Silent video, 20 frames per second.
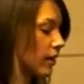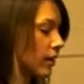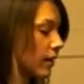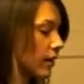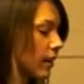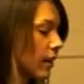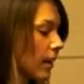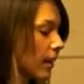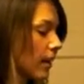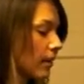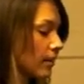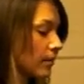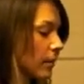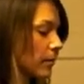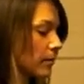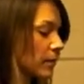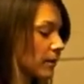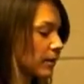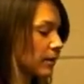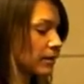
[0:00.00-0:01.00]
So
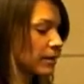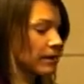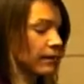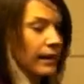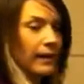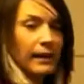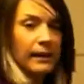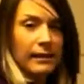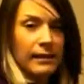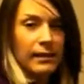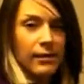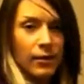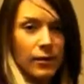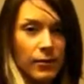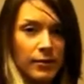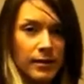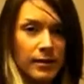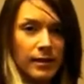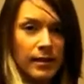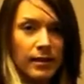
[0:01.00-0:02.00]
I'm just going to lightly toast